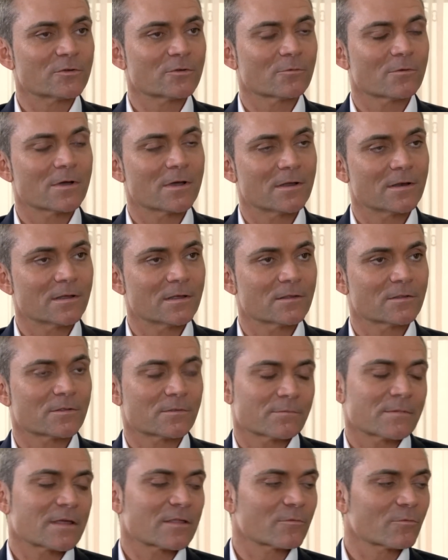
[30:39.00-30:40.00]
it the give way it me is. What
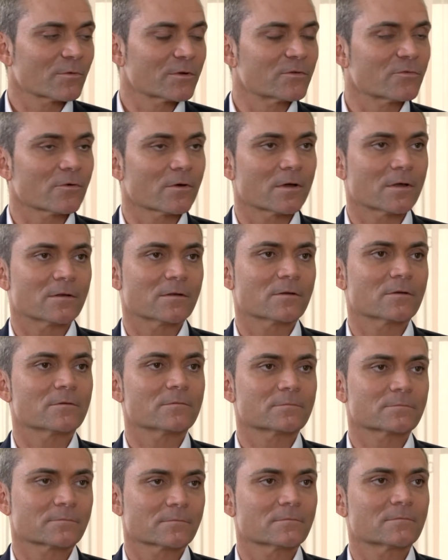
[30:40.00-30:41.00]
it that's is. That's what we're trying. You know,
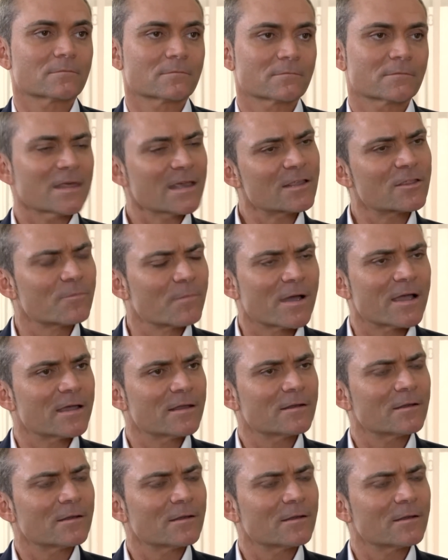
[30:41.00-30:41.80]
yeah. Thanks, yeah. mate. I